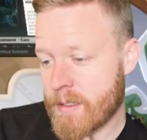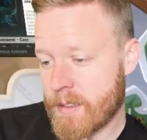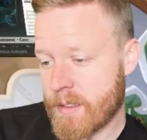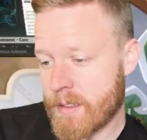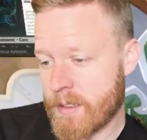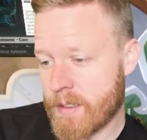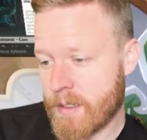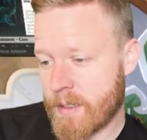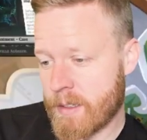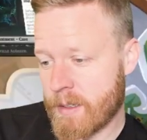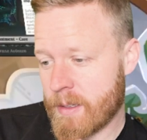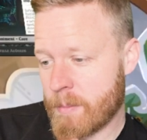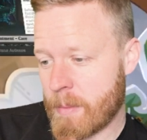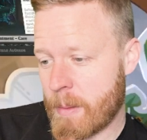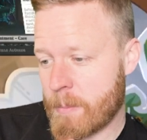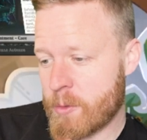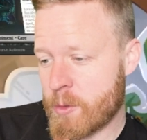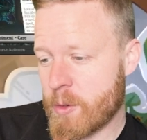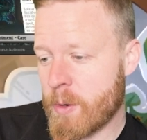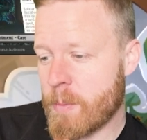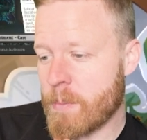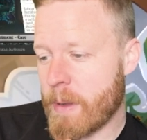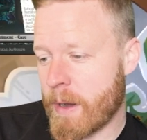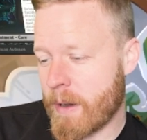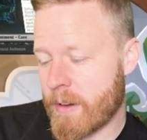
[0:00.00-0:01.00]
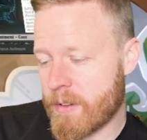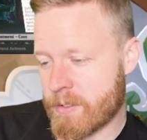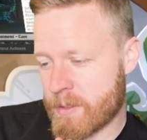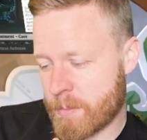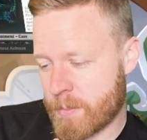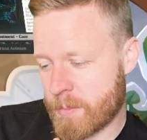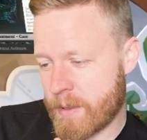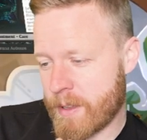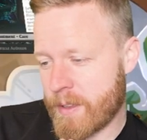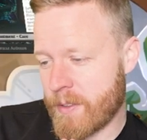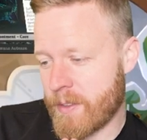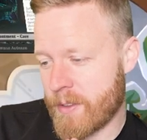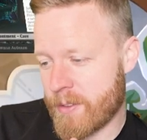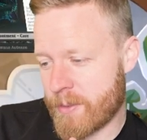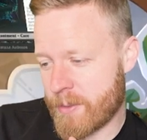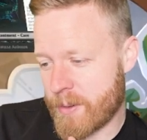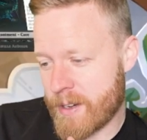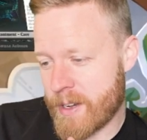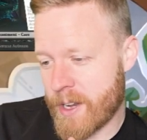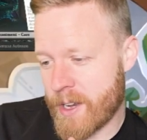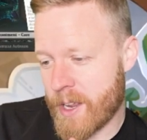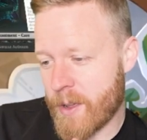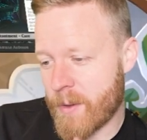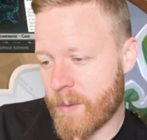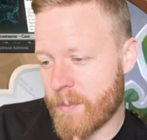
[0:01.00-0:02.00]
I'm too embarrassed to play this right
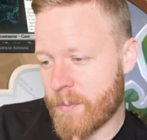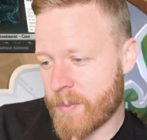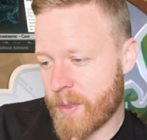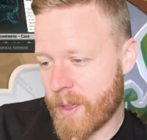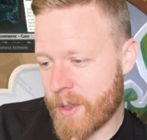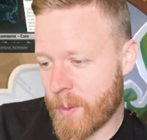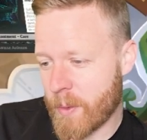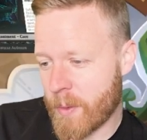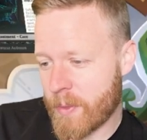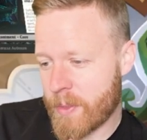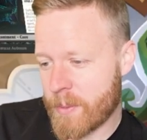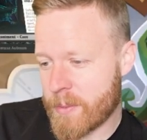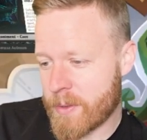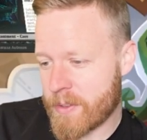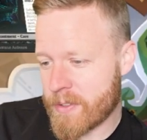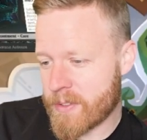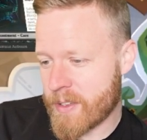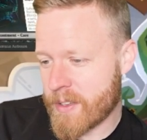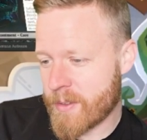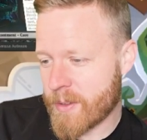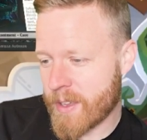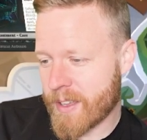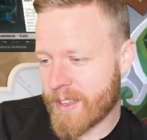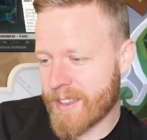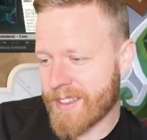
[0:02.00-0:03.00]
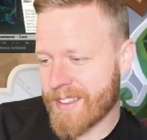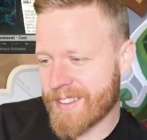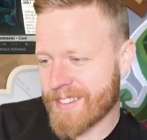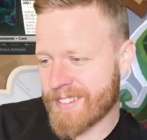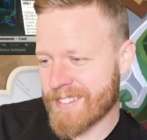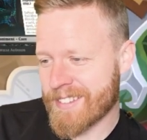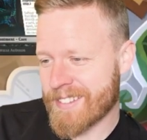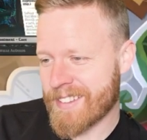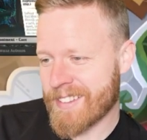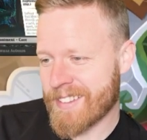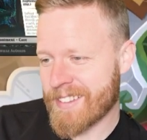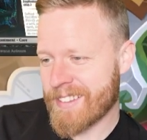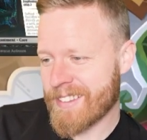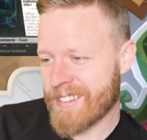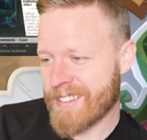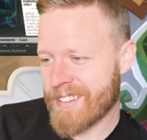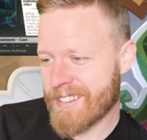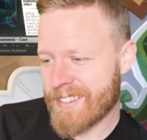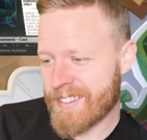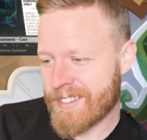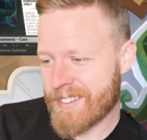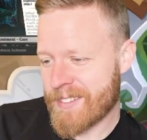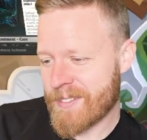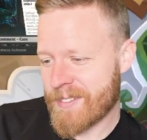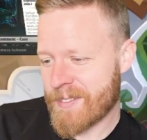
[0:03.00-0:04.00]
now. I don't want them to see it.
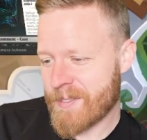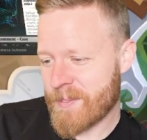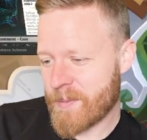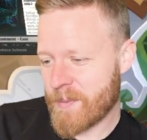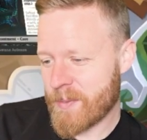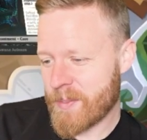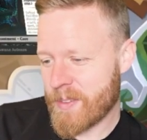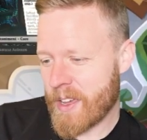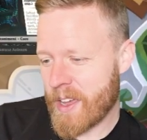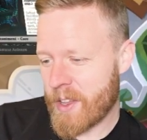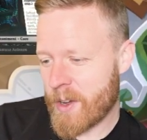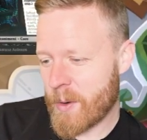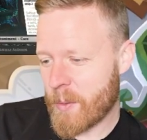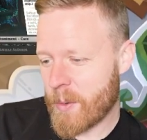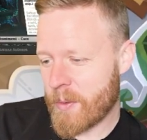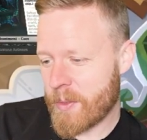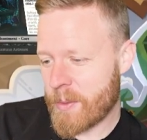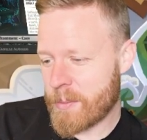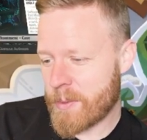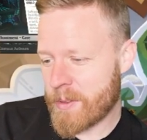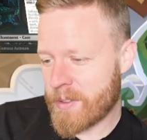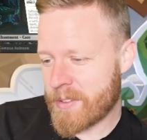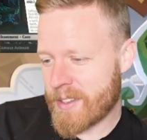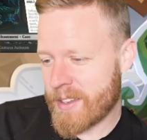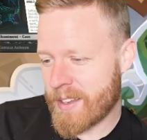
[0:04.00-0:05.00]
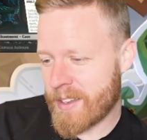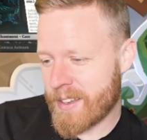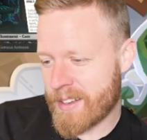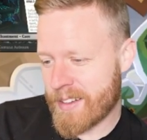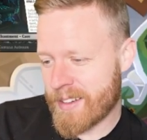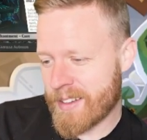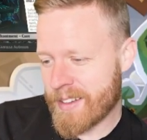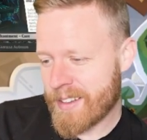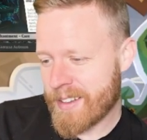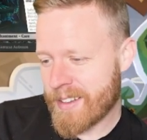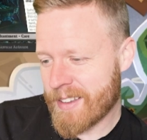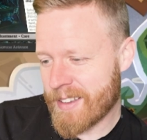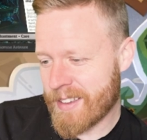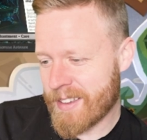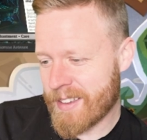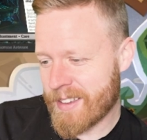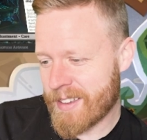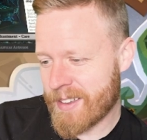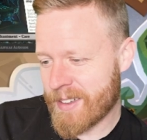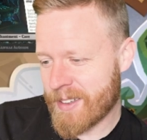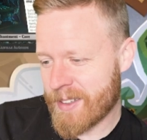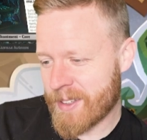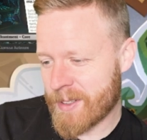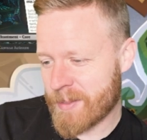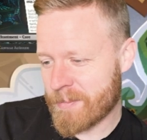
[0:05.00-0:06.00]
I don't want them to see it.
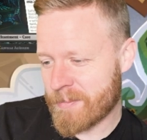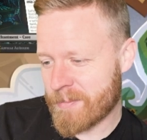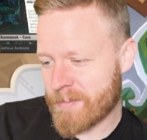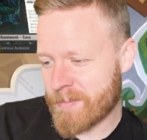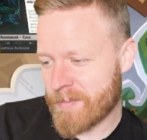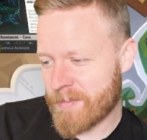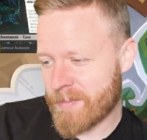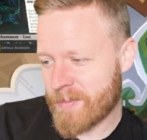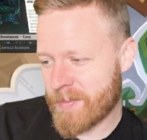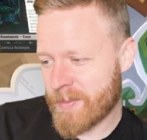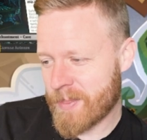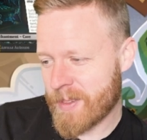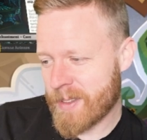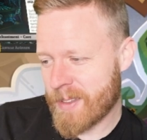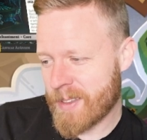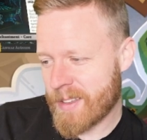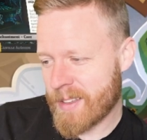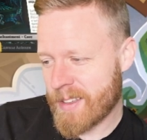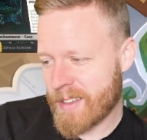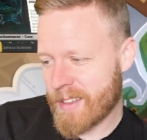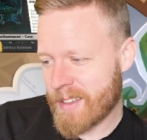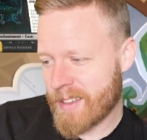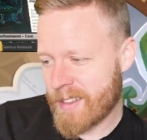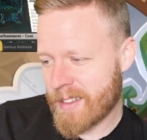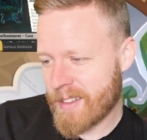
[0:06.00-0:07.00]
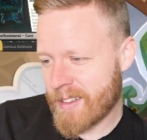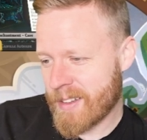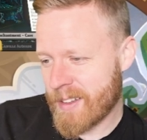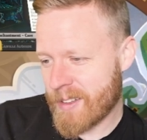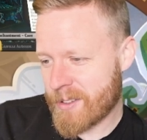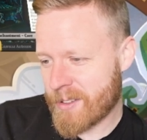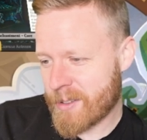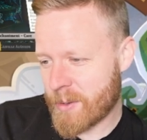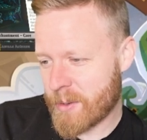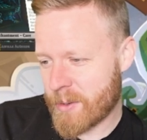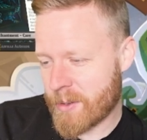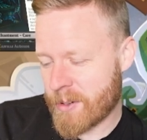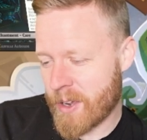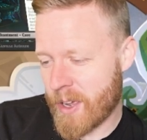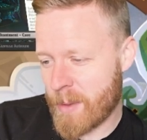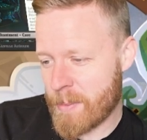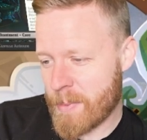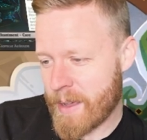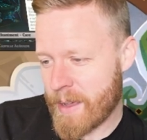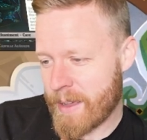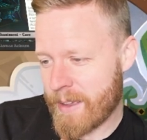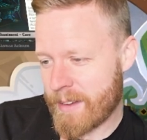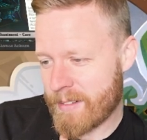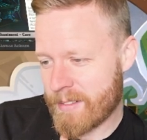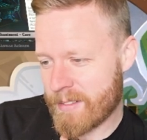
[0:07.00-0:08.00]
Let's go to
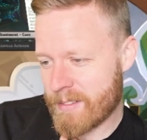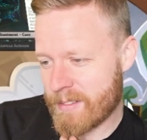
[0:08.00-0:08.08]
combat.